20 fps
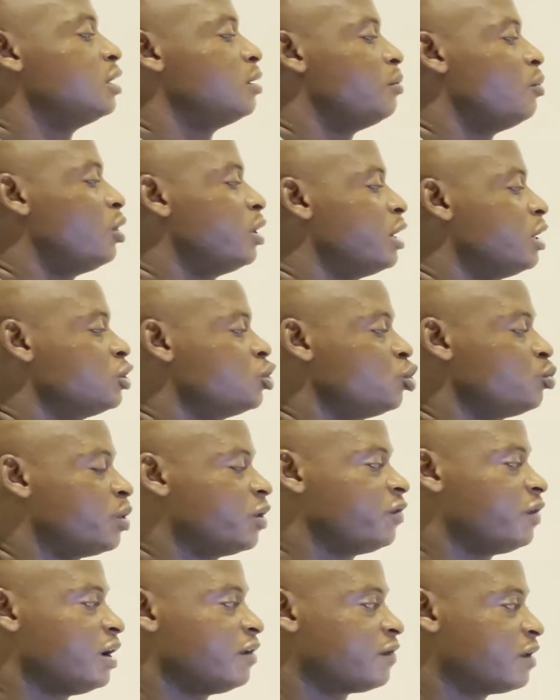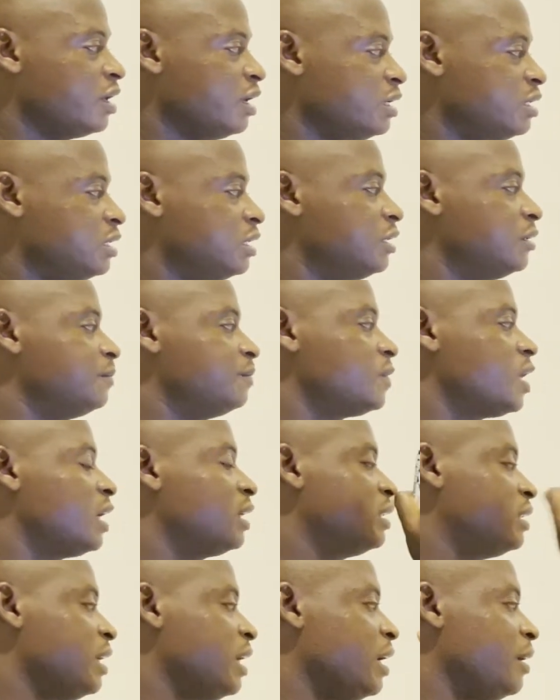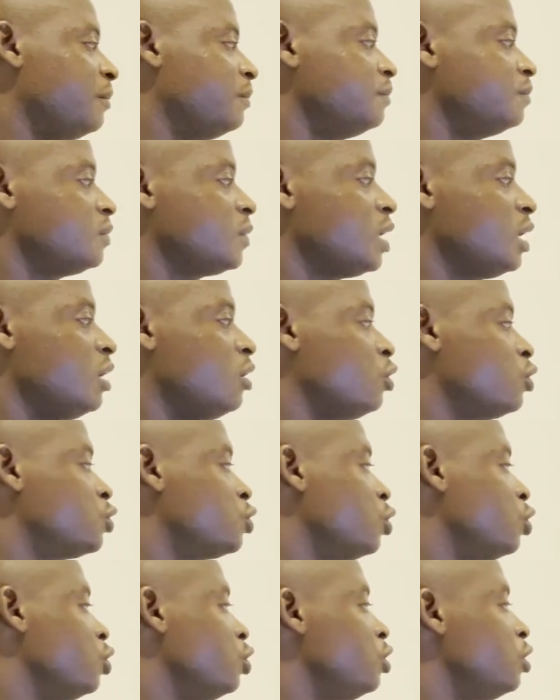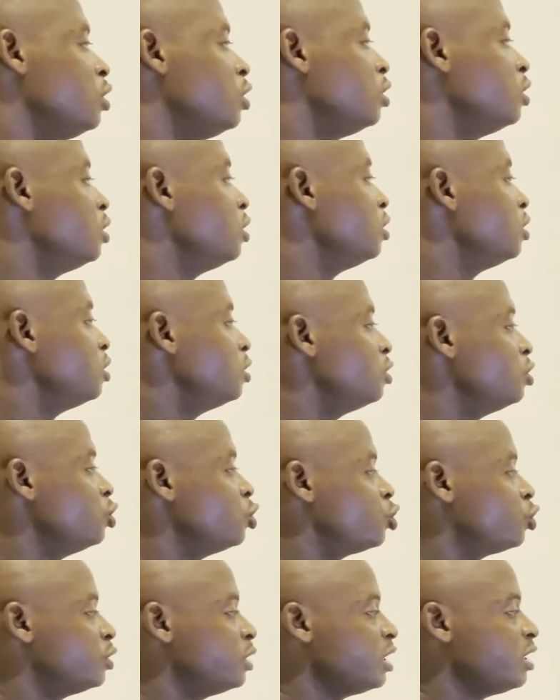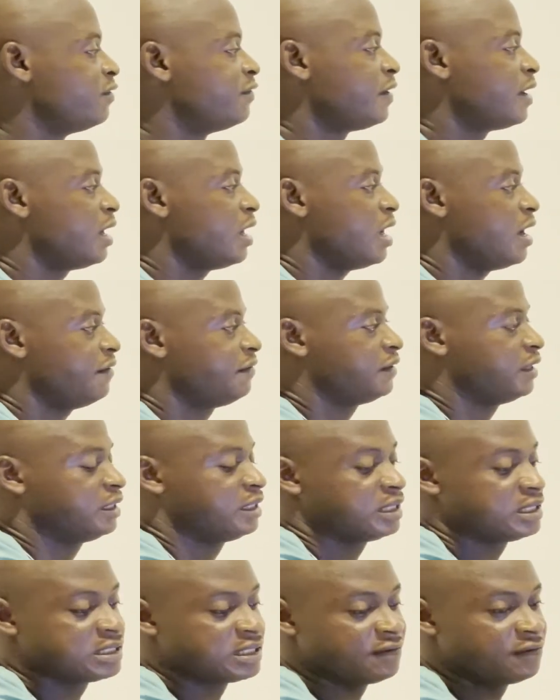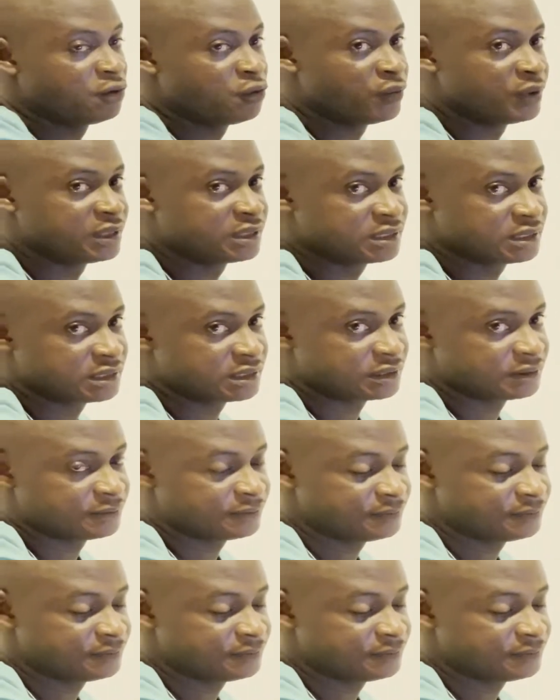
more than 2.5 kg at term, and also you should deliver after 37 weeks